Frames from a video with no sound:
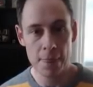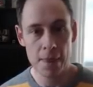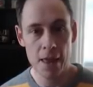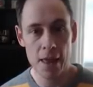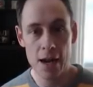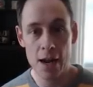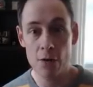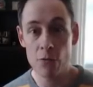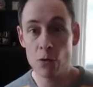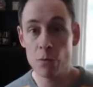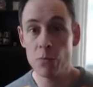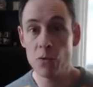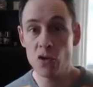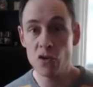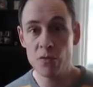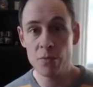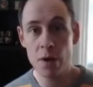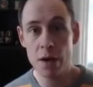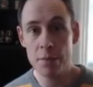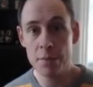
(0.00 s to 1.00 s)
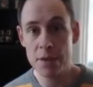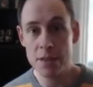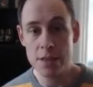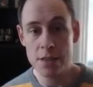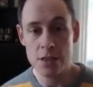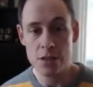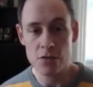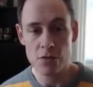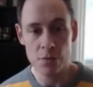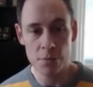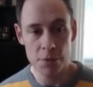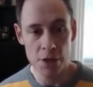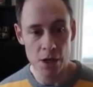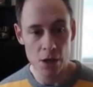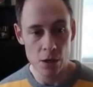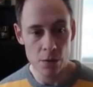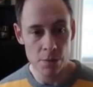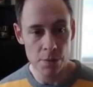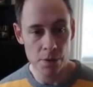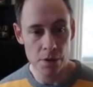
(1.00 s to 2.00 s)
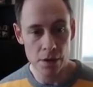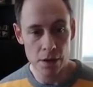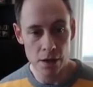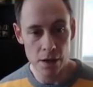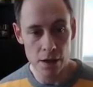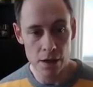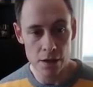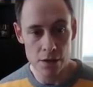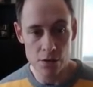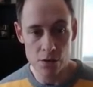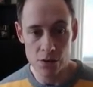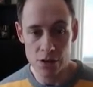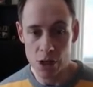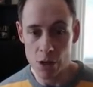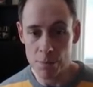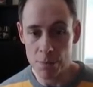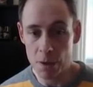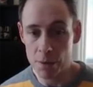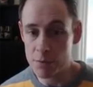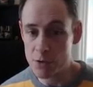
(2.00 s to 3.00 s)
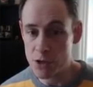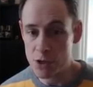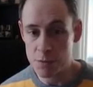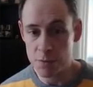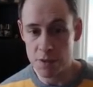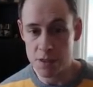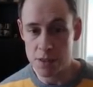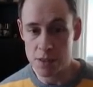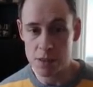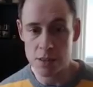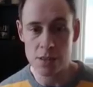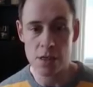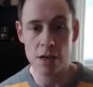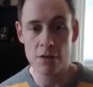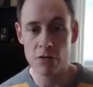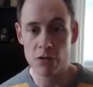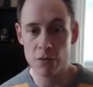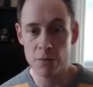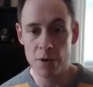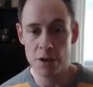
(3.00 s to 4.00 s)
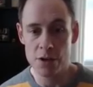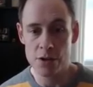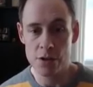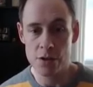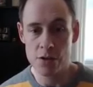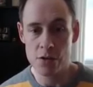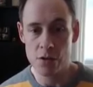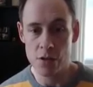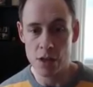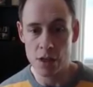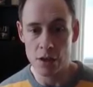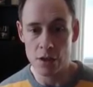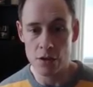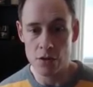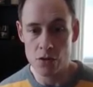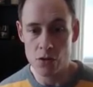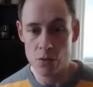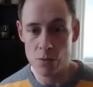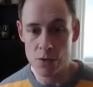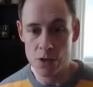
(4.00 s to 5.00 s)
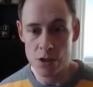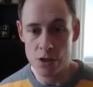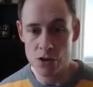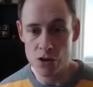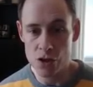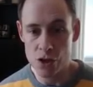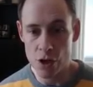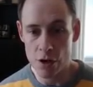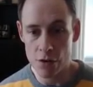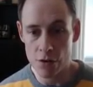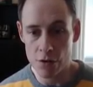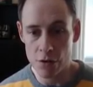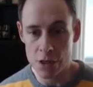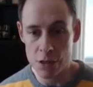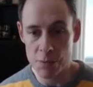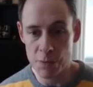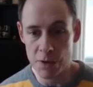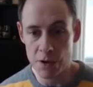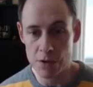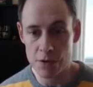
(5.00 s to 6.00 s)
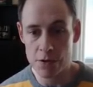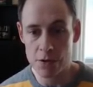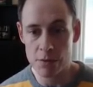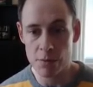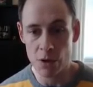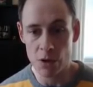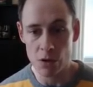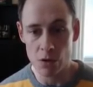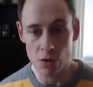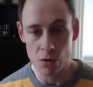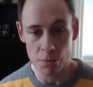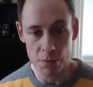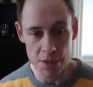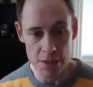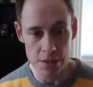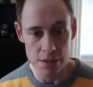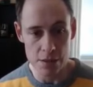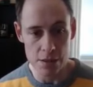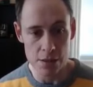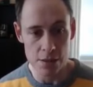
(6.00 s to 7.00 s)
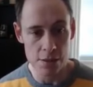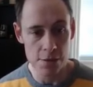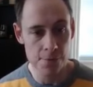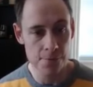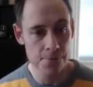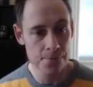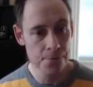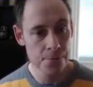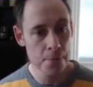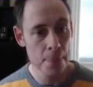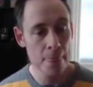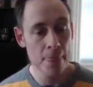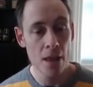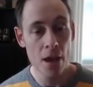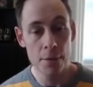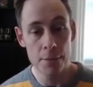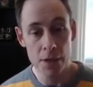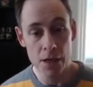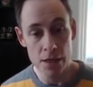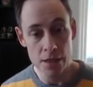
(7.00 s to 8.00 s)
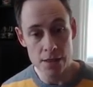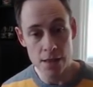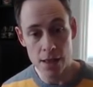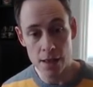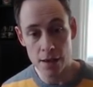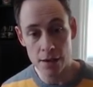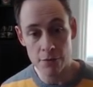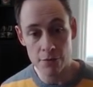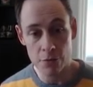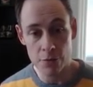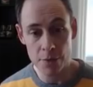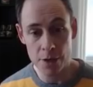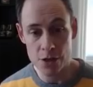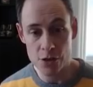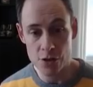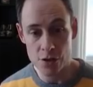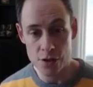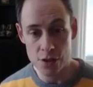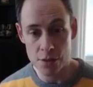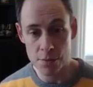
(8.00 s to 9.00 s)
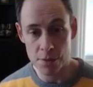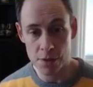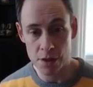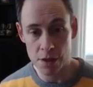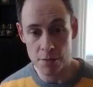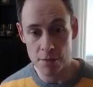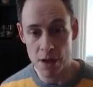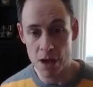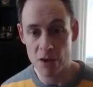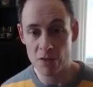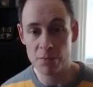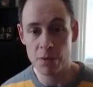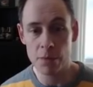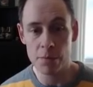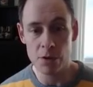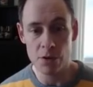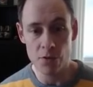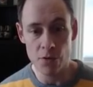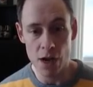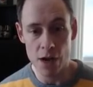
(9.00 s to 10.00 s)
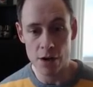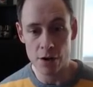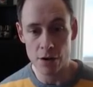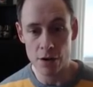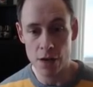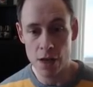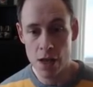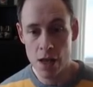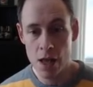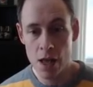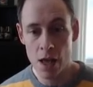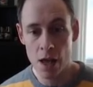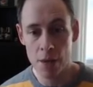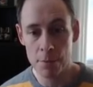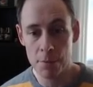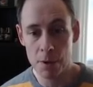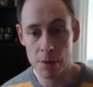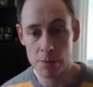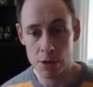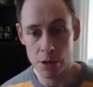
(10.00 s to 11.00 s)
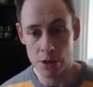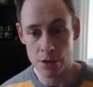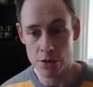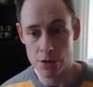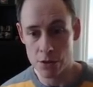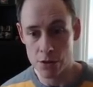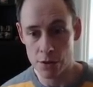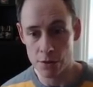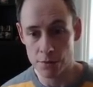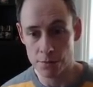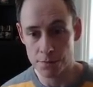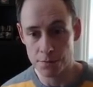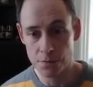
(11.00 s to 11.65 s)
Can I remove my business from Yelp? So Yelp publishes business listing information so that consumers can share their experiences about local businesses. And because that information is typically a matter of public record and public concern.